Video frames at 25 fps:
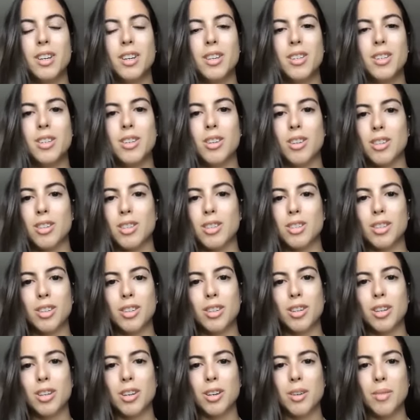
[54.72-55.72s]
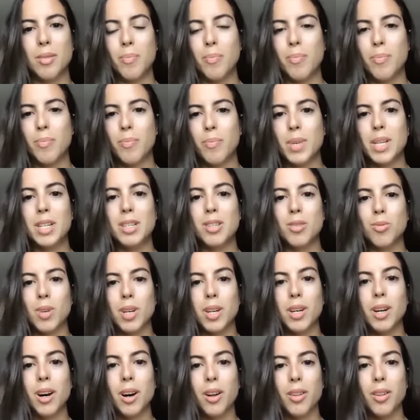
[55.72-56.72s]
you're still going to be
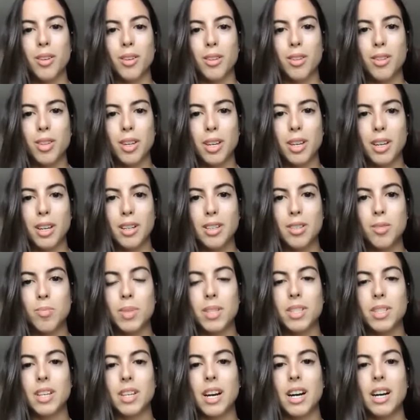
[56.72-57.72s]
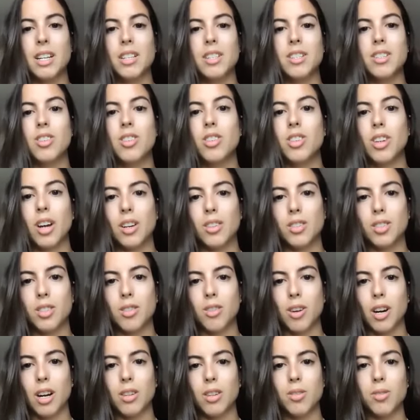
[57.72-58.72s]
doing other things besides just
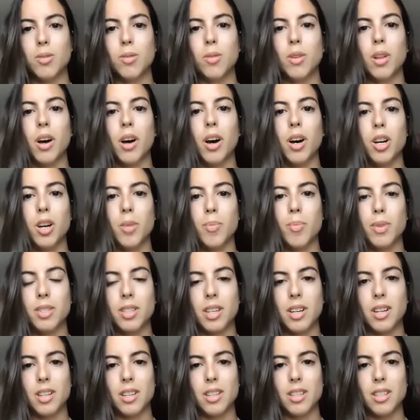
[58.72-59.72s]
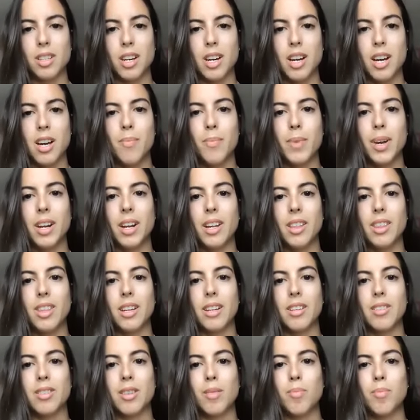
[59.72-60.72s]
grad school 100% of the time. And I
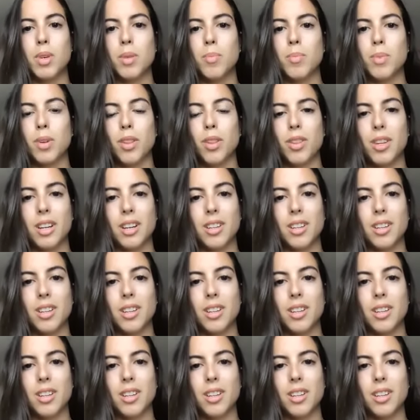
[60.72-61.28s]
think some people think